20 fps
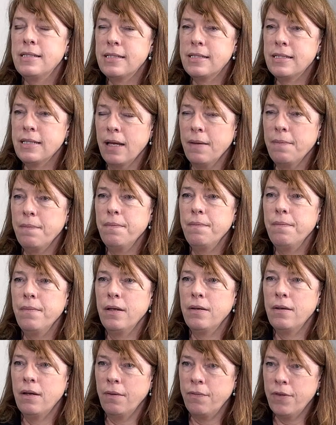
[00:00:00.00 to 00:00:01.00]
Some
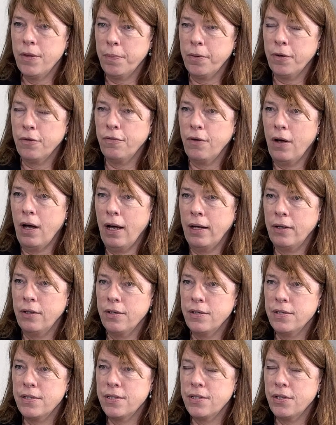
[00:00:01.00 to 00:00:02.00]
of the
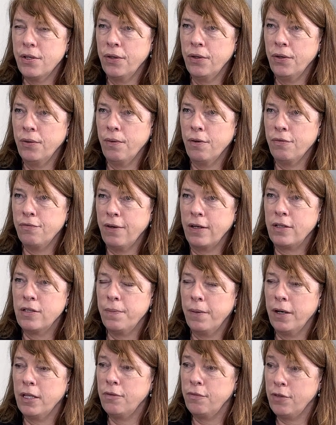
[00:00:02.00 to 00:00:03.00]
providers who are
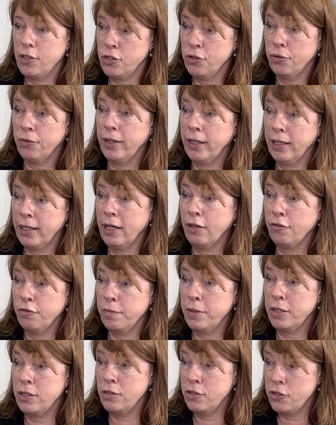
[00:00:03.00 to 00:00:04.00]
funded by the Victorian
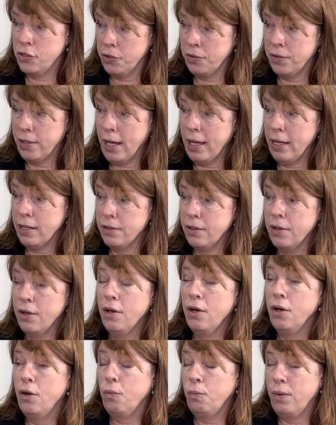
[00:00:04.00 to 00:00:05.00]
Government do that.
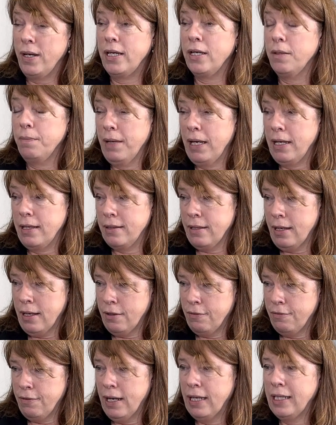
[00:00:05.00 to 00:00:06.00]
We can make
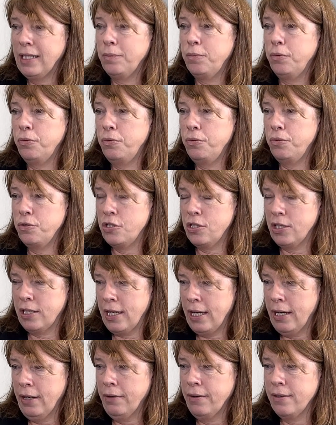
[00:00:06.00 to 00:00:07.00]
that available to
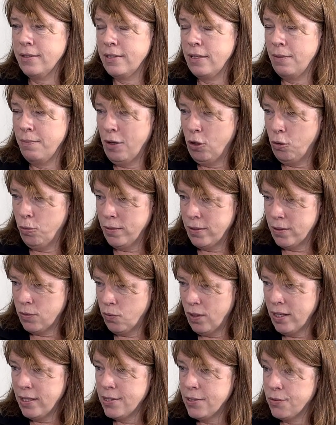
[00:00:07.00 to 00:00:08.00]
carers in
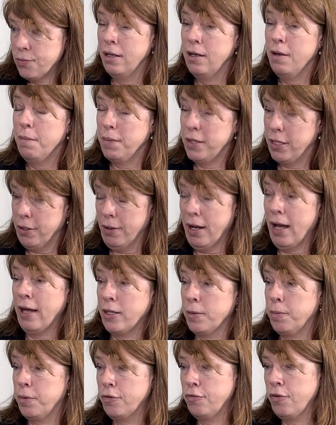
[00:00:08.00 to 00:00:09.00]
Melbourne's West, but there are
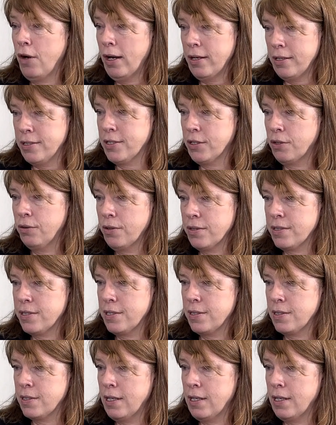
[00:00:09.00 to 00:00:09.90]
other providers across the